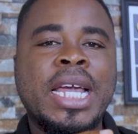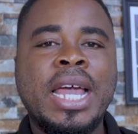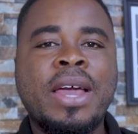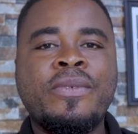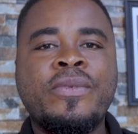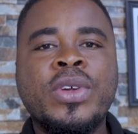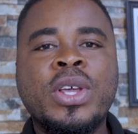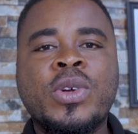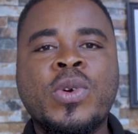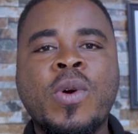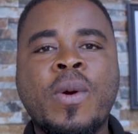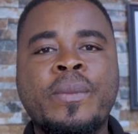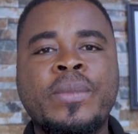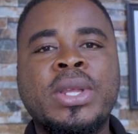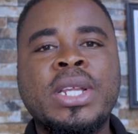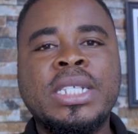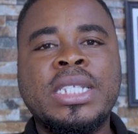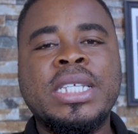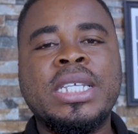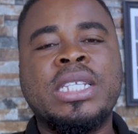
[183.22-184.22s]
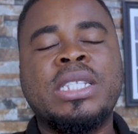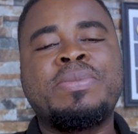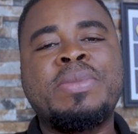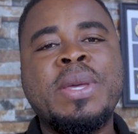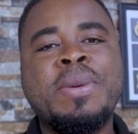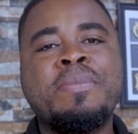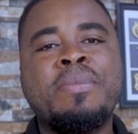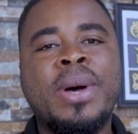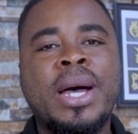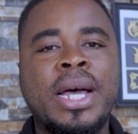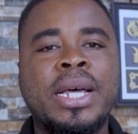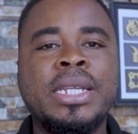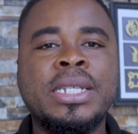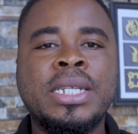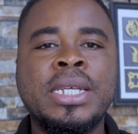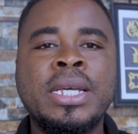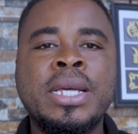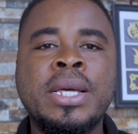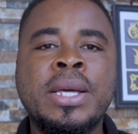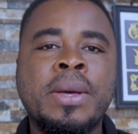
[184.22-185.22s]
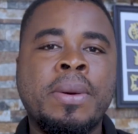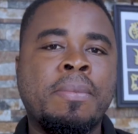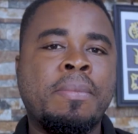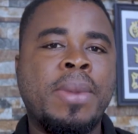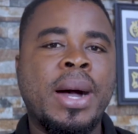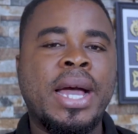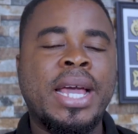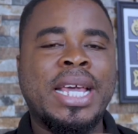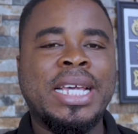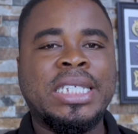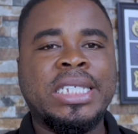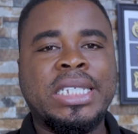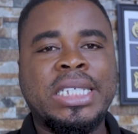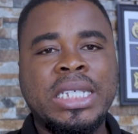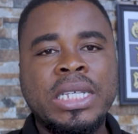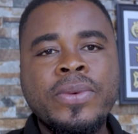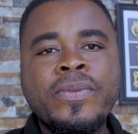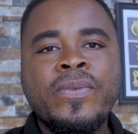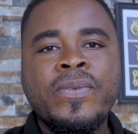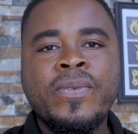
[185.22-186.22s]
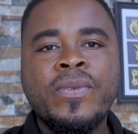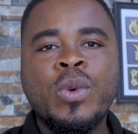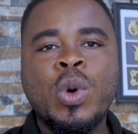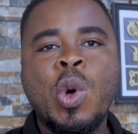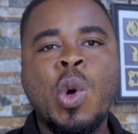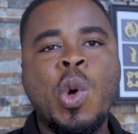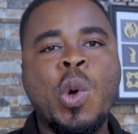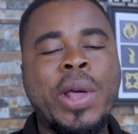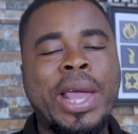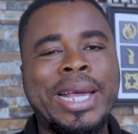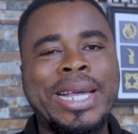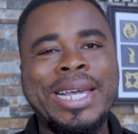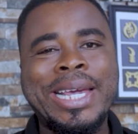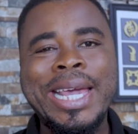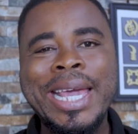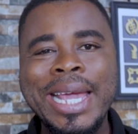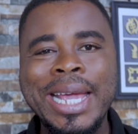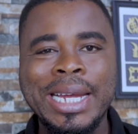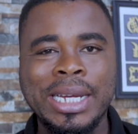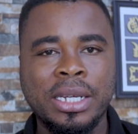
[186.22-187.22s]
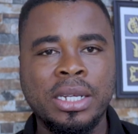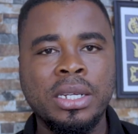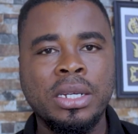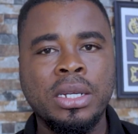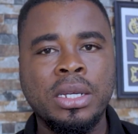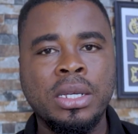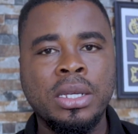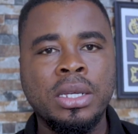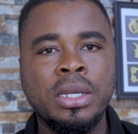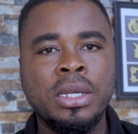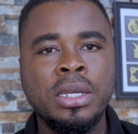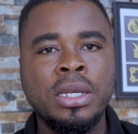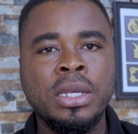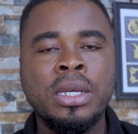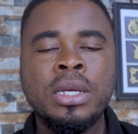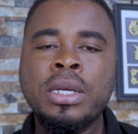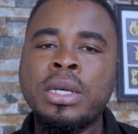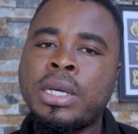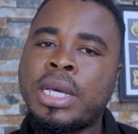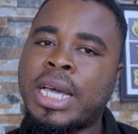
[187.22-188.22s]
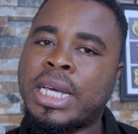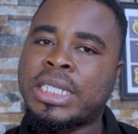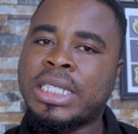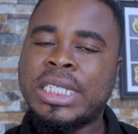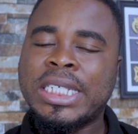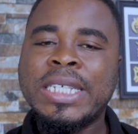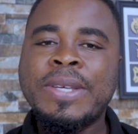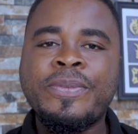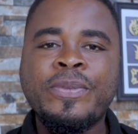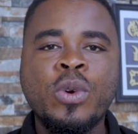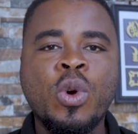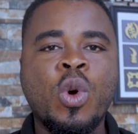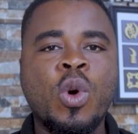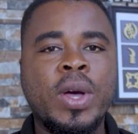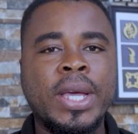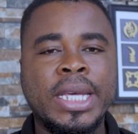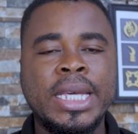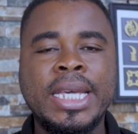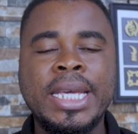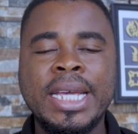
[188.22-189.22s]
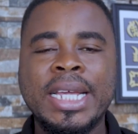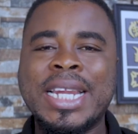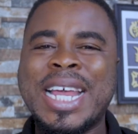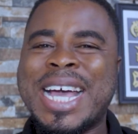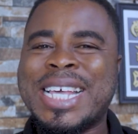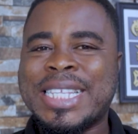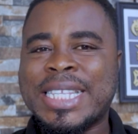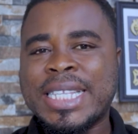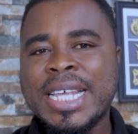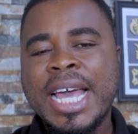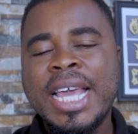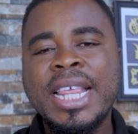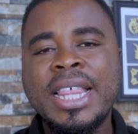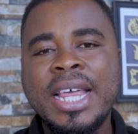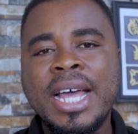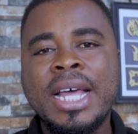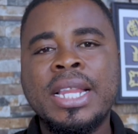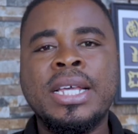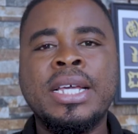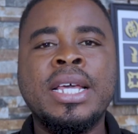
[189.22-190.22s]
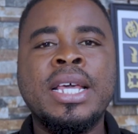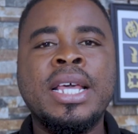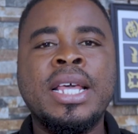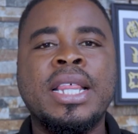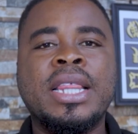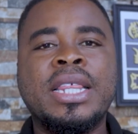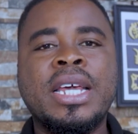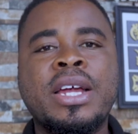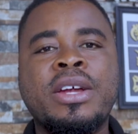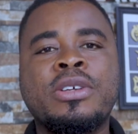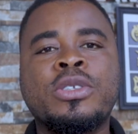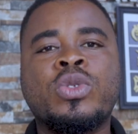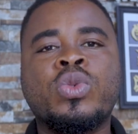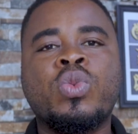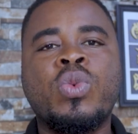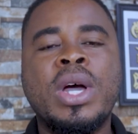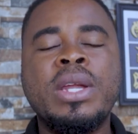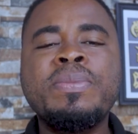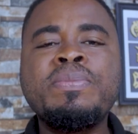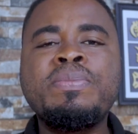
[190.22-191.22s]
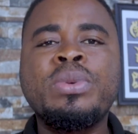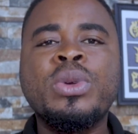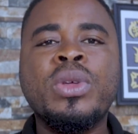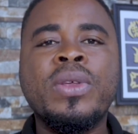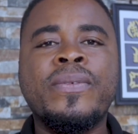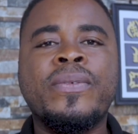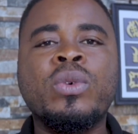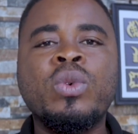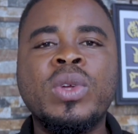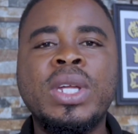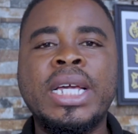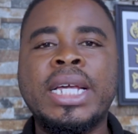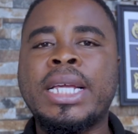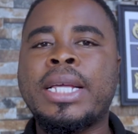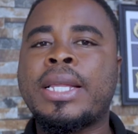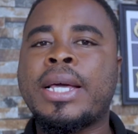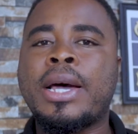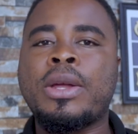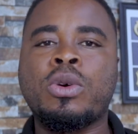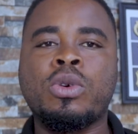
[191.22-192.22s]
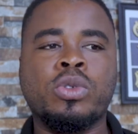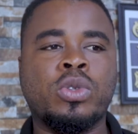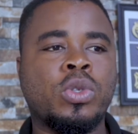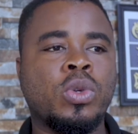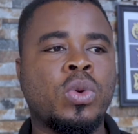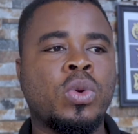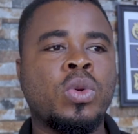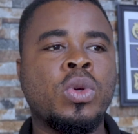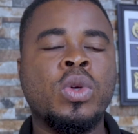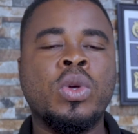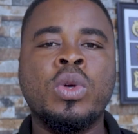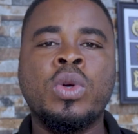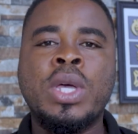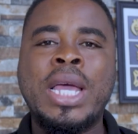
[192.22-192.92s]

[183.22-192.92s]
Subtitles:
every community is being manned by a chief or a kin. A chief or a kin. Aside that, there is one beautiful lady that also